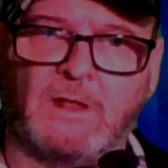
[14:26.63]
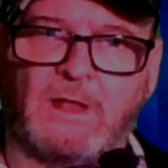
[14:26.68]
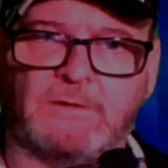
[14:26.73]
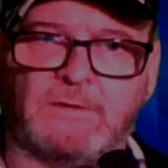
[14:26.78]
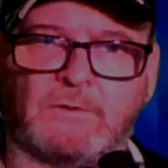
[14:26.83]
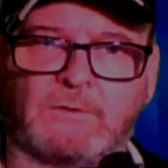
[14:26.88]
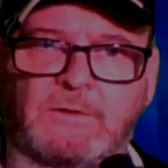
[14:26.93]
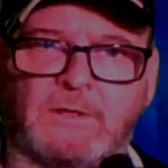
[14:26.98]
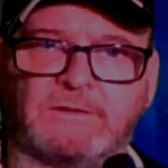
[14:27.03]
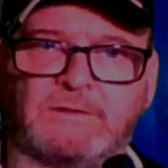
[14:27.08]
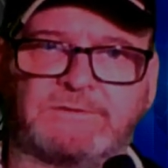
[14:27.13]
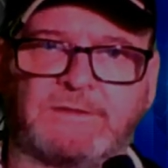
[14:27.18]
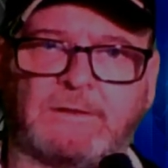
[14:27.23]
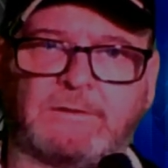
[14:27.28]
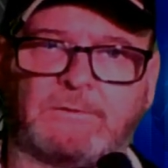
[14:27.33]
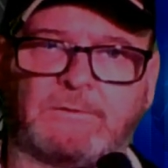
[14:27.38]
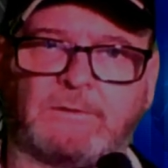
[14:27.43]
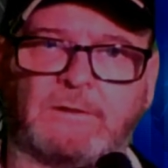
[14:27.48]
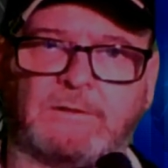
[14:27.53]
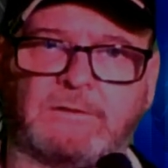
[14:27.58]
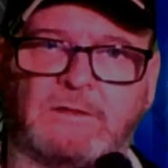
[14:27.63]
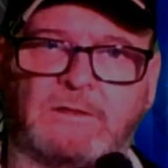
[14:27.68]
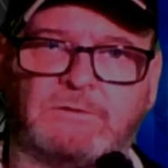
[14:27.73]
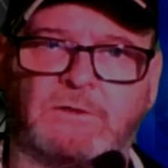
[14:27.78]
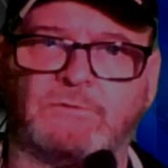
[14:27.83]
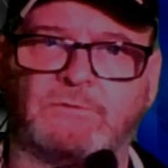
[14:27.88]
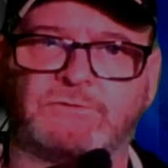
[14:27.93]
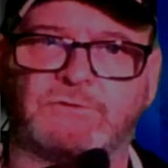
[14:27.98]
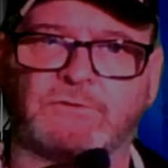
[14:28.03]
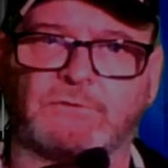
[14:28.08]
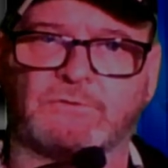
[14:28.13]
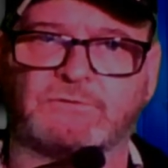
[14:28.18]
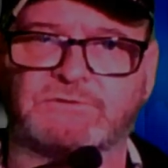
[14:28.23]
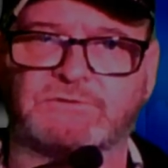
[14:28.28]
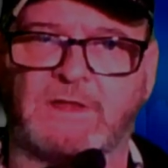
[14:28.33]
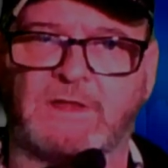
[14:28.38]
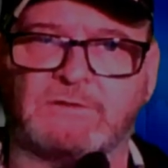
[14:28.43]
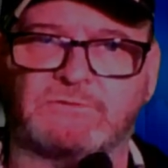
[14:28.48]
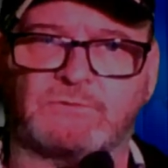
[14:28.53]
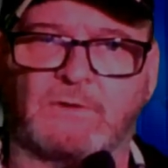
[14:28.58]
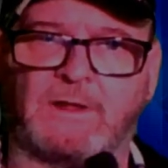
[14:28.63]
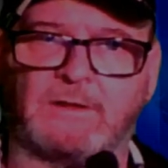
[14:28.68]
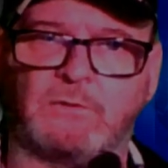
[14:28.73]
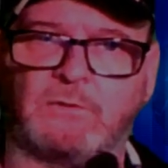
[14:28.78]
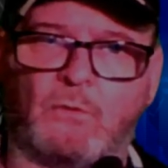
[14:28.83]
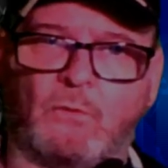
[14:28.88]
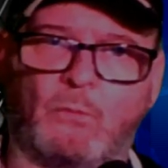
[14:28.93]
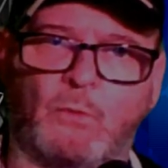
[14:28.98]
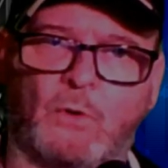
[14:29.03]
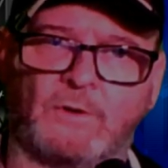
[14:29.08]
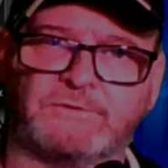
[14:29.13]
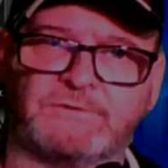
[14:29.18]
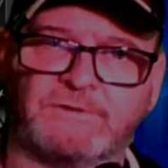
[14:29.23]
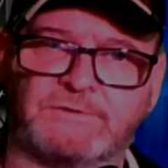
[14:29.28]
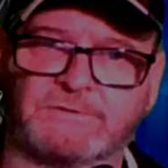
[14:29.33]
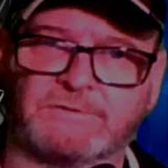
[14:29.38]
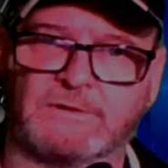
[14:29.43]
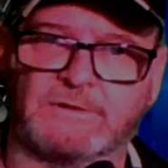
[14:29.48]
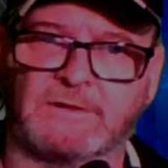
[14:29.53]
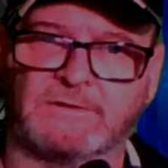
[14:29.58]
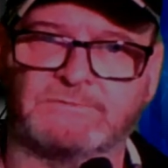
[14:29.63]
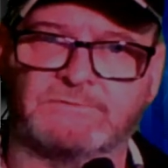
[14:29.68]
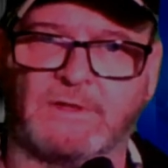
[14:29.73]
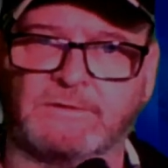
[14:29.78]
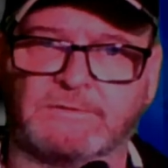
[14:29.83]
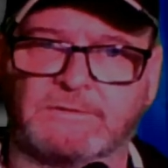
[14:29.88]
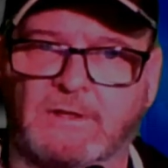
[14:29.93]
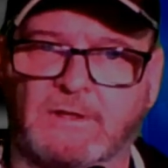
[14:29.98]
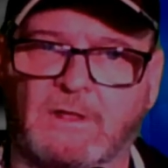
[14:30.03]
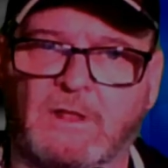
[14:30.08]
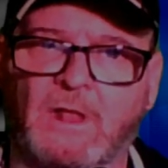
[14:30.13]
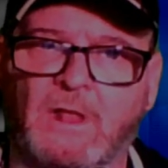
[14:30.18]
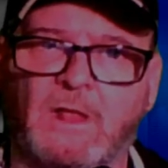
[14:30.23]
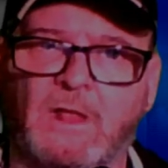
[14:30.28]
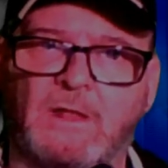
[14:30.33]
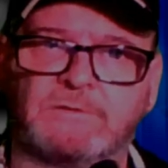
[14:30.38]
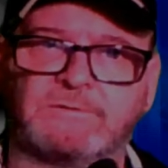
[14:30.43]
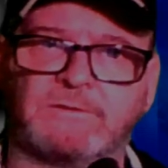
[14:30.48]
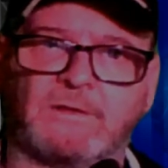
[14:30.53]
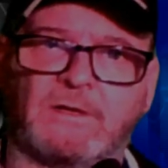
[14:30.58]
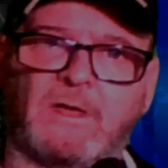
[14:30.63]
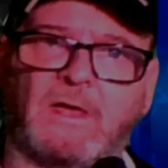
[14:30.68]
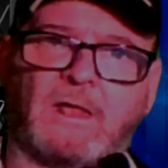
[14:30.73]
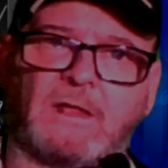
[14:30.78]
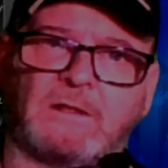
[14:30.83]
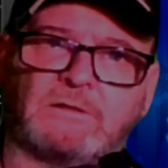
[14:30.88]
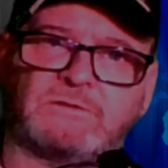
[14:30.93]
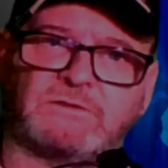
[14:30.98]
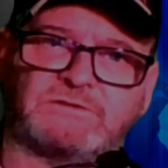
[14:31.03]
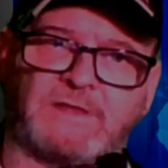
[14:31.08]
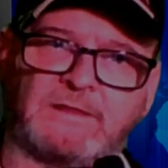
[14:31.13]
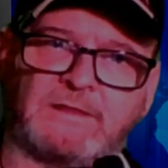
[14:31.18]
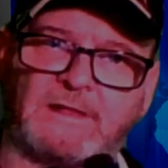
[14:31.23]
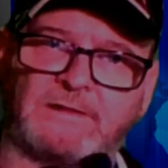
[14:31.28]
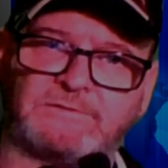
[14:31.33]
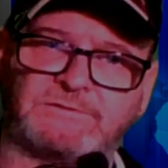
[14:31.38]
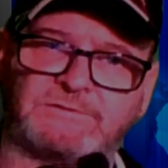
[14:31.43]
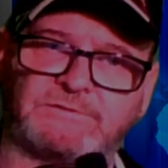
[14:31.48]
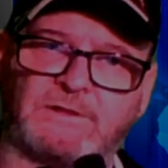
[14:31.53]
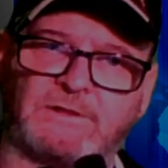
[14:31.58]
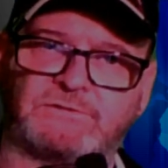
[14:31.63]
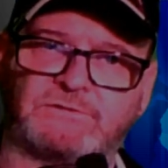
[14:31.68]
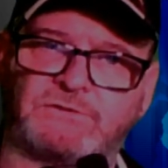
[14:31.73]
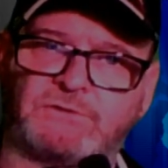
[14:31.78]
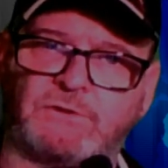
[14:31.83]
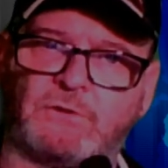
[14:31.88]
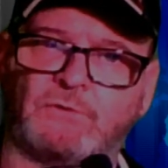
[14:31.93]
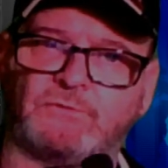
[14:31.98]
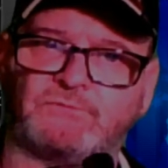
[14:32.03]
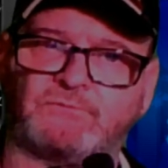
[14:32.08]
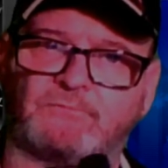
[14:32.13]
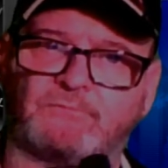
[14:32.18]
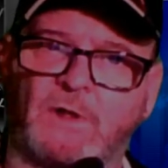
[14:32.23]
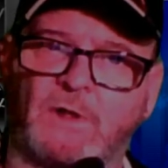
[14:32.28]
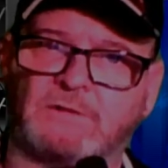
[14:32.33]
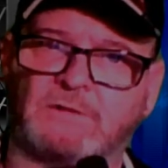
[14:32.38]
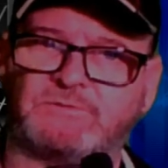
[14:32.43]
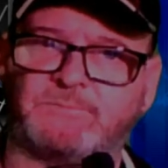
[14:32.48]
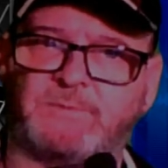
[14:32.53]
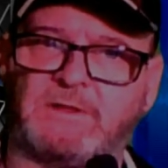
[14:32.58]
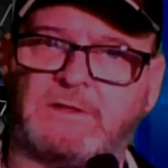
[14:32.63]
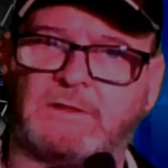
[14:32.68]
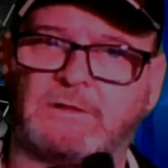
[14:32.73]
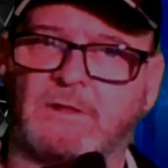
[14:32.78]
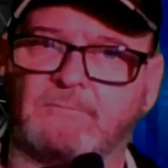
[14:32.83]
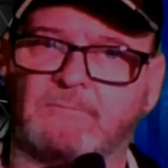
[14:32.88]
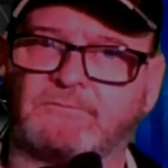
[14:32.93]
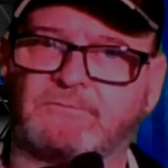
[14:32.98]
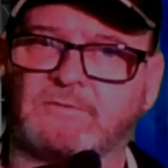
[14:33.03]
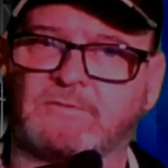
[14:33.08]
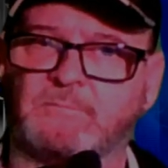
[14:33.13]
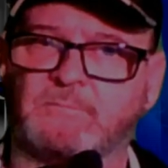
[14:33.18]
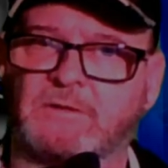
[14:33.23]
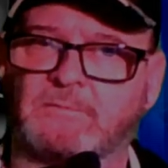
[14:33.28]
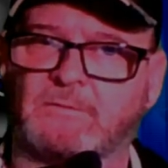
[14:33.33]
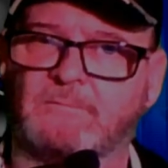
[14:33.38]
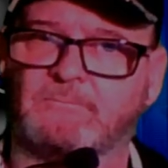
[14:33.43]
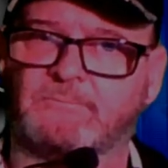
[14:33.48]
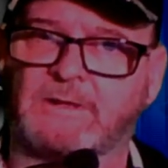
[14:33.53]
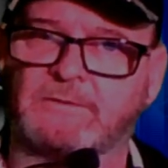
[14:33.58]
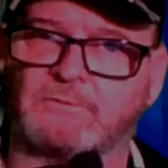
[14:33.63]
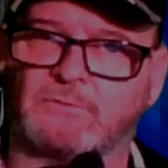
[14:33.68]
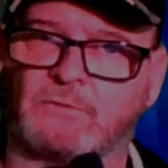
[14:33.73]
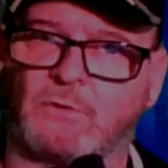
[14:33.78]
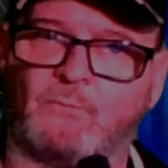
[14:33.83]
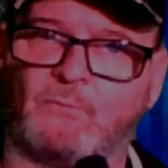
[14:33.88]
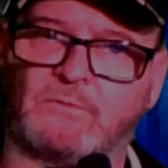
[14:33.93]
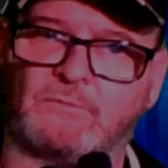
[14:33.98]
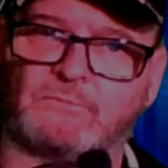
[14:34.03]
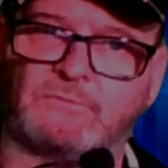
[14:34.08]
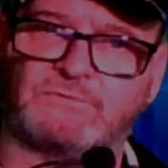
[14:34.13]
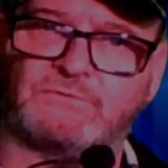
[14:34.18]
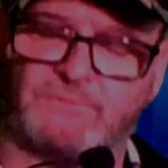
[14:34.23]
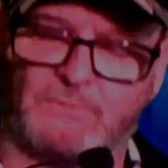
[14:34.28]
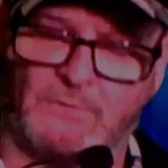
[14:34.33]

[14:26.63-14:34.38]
and you're going to sit here and use your states' right, whole Washington agenda to say that's an excuse for not speaking up for the minimum federal